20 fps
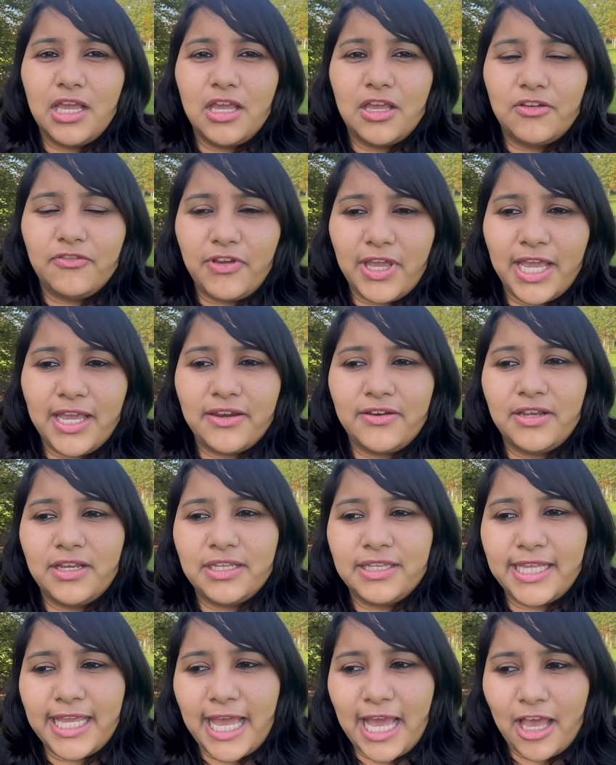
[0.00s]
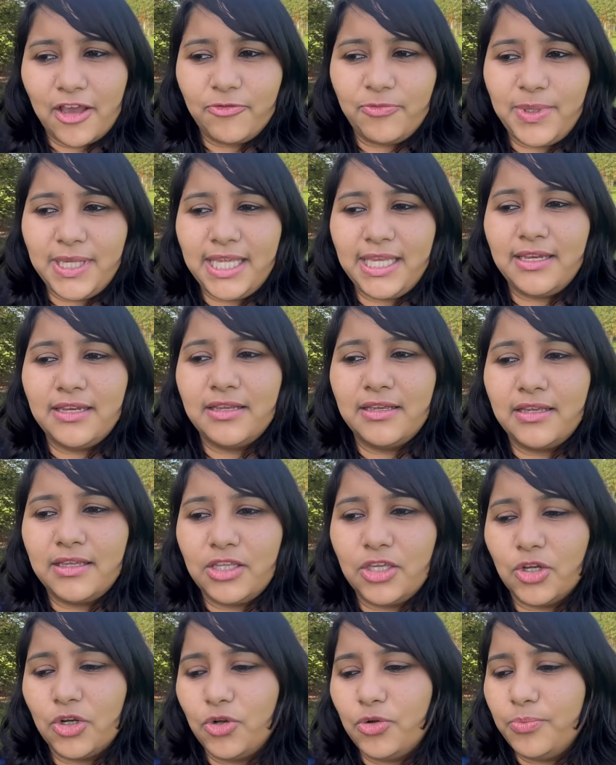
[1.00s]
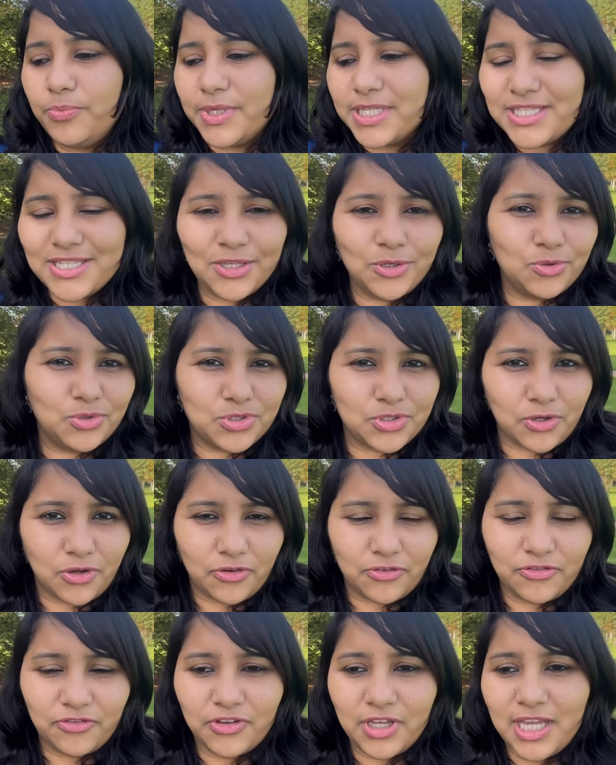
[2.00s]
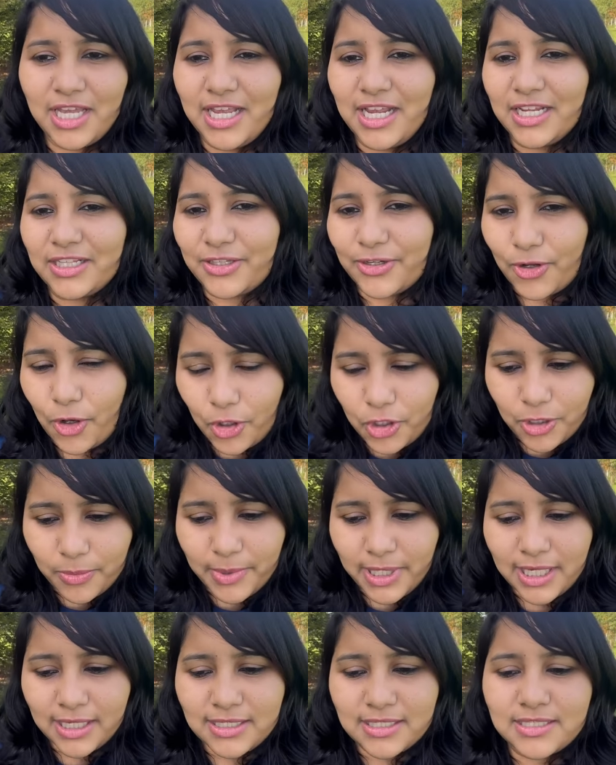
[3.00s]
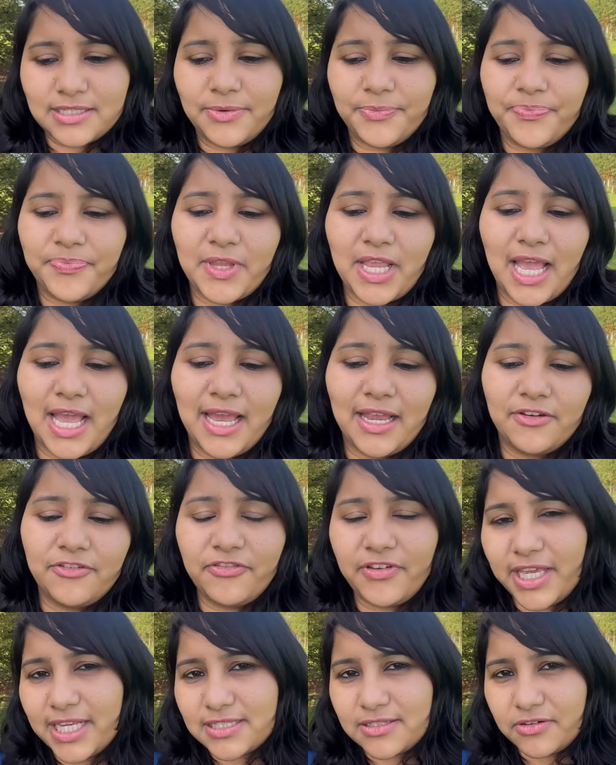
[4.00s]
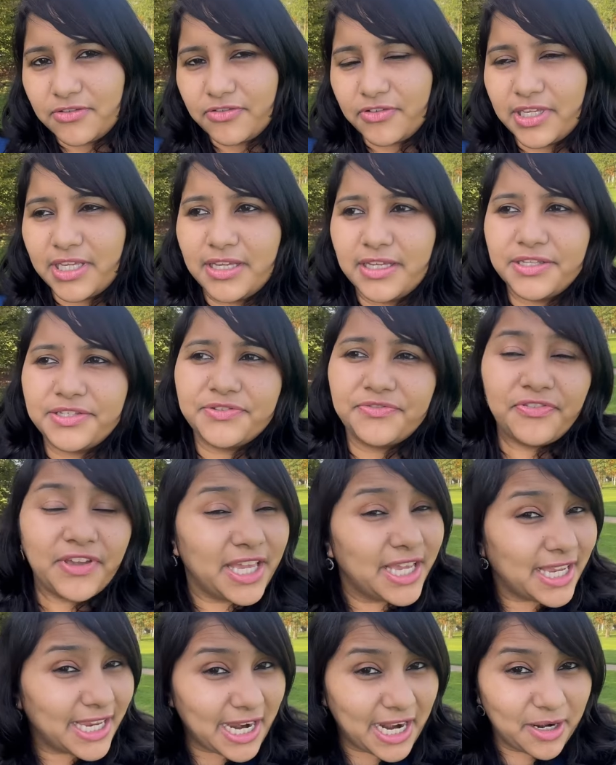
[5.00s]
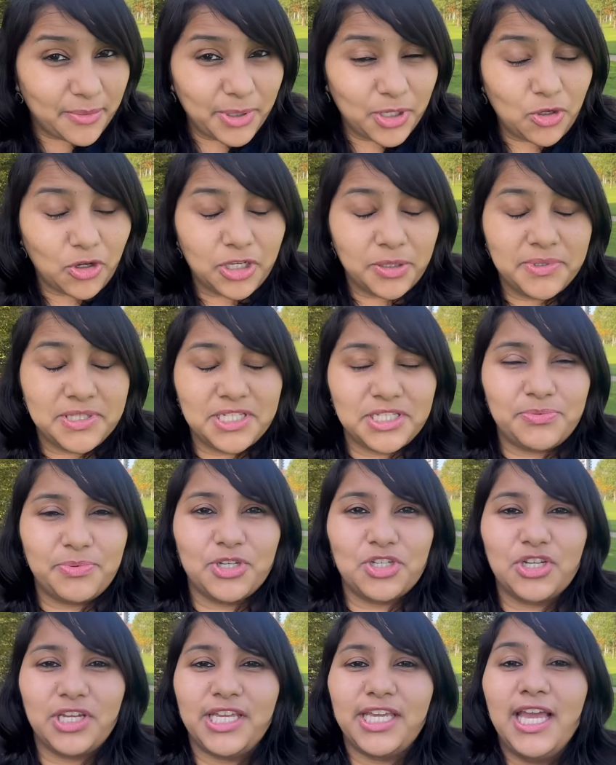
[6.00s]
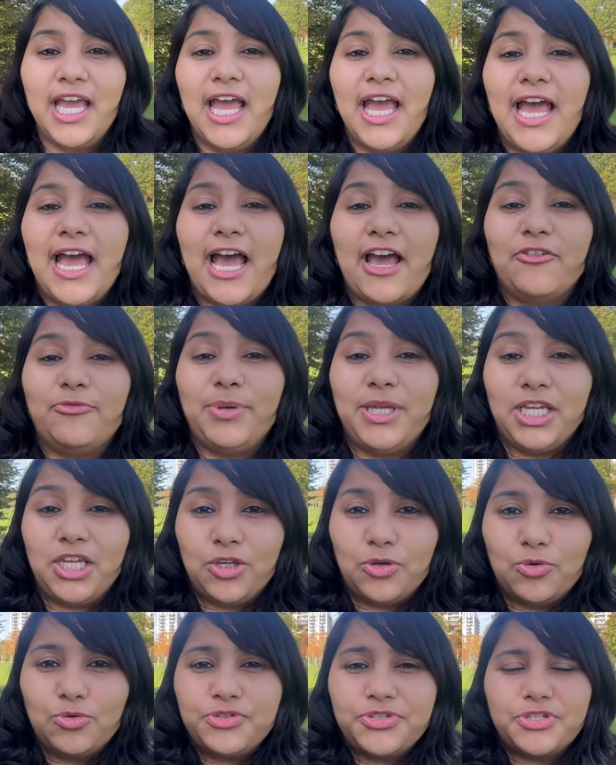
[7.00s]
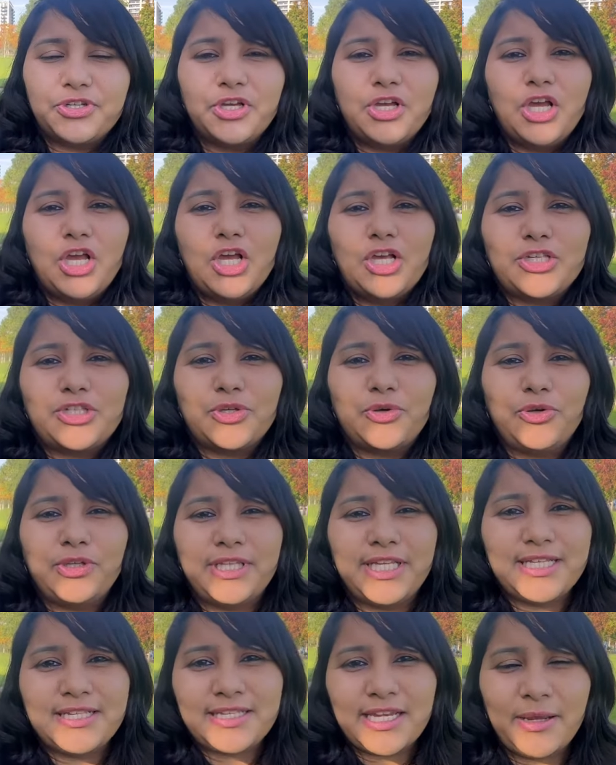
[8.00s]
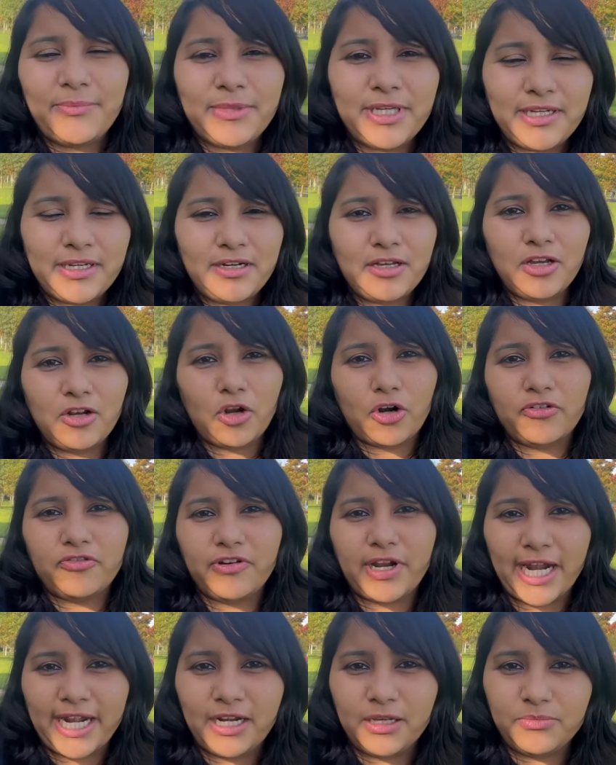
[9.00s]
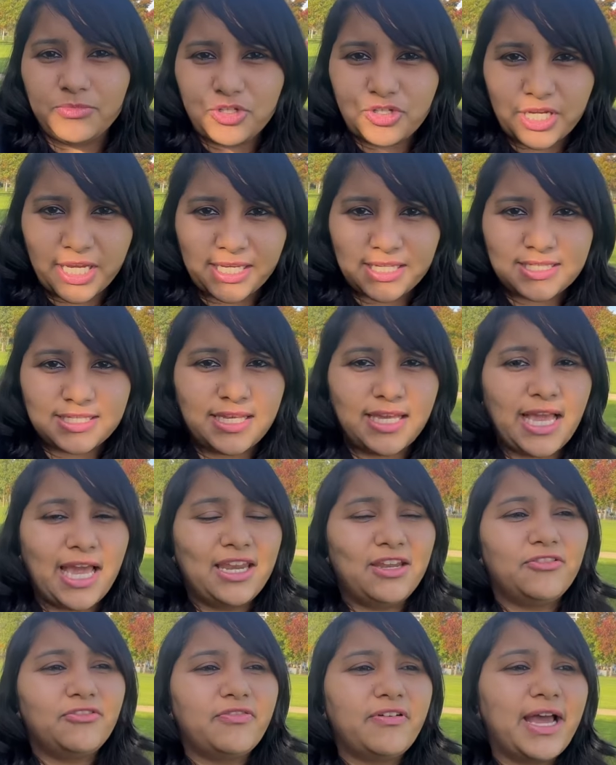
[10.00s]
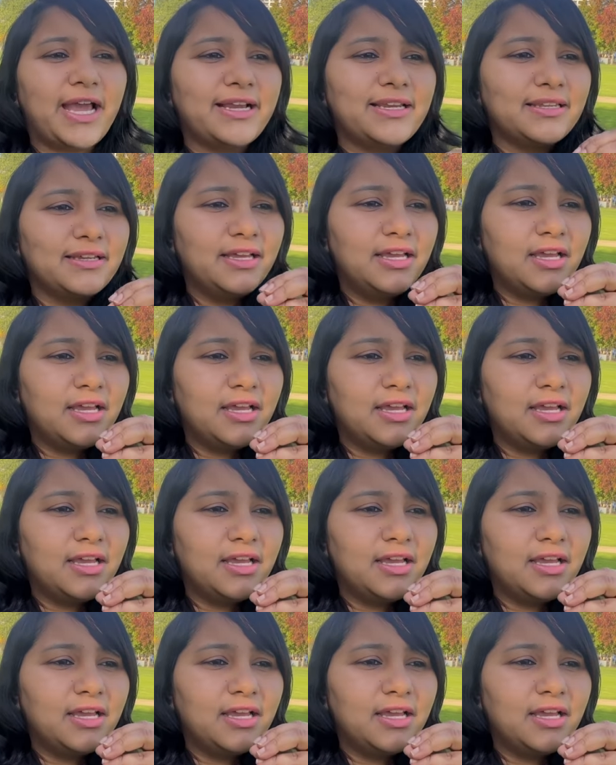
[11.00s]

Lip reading: where there have been, you know, misuse of the documents, and fake certificates, fake academic documents especially, have been used. So this time they did a lot of random checks, and in fact,